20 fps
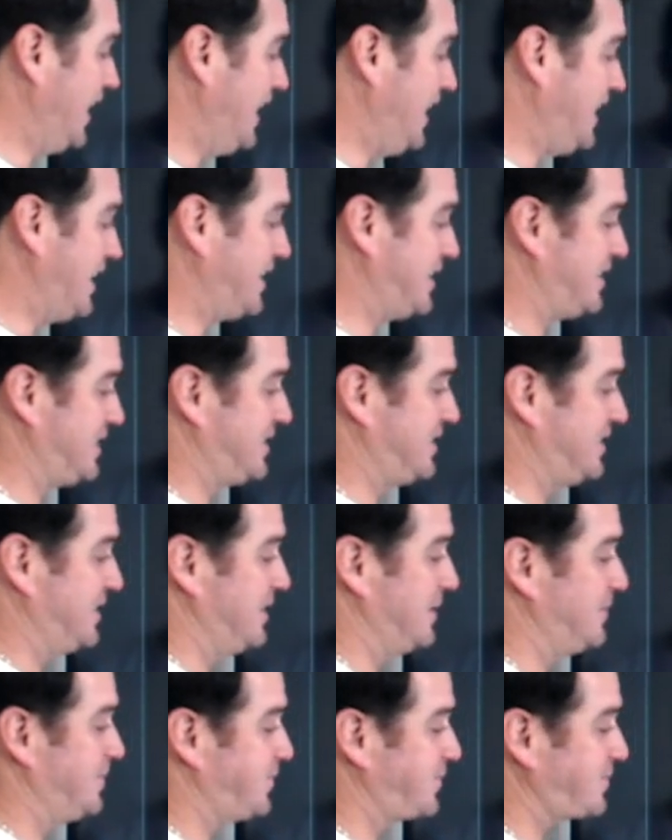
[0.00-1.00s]

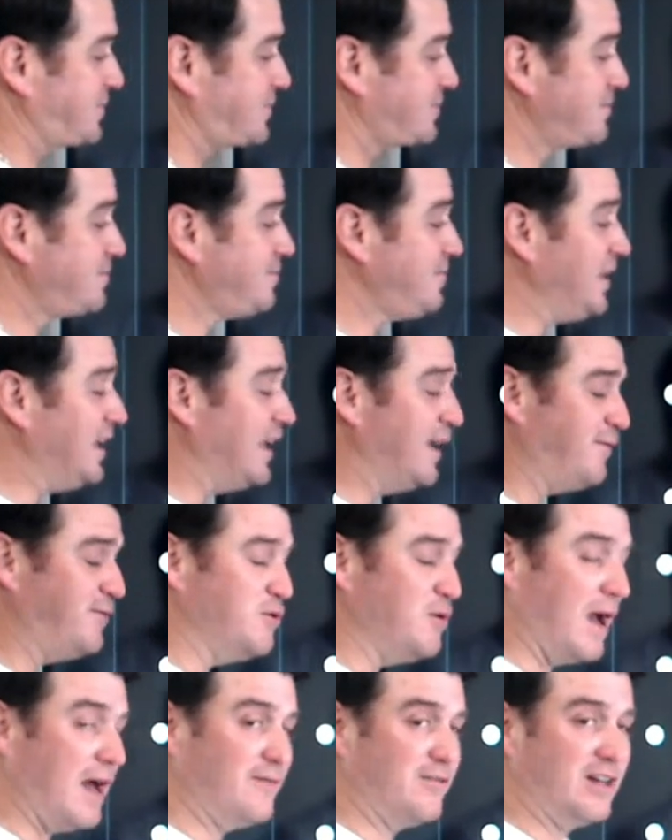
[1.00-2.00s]
Leaks. If
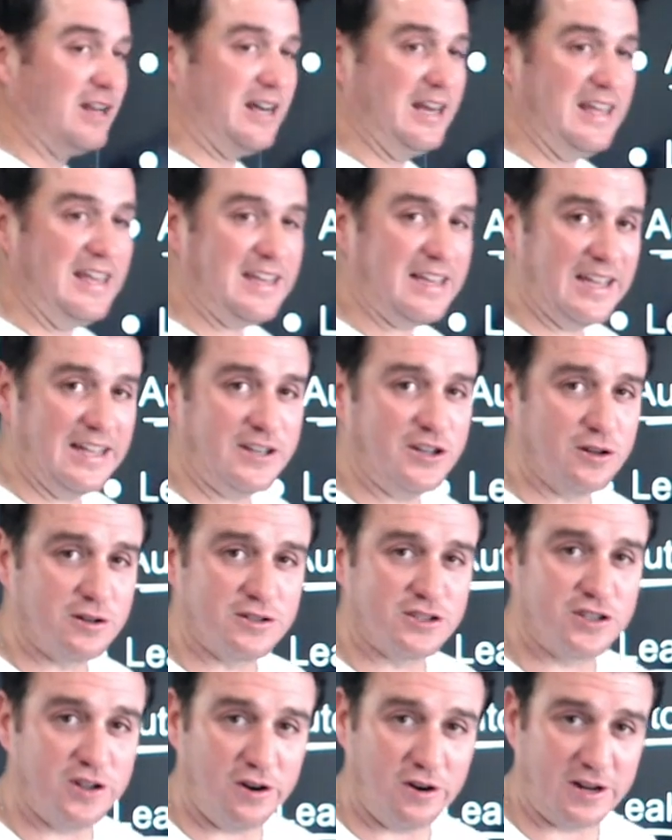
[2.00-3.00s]
you have a leak in
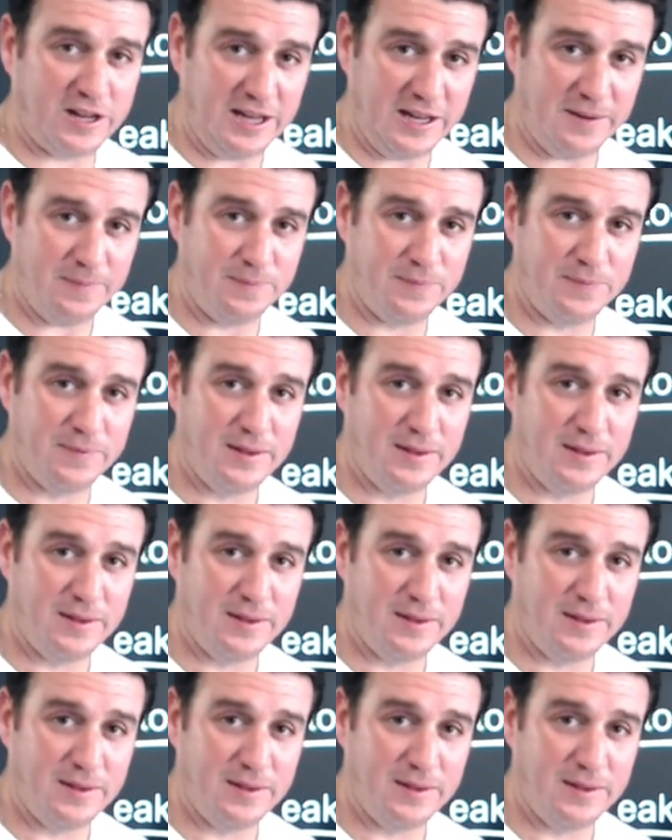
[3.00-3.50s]
your circuit,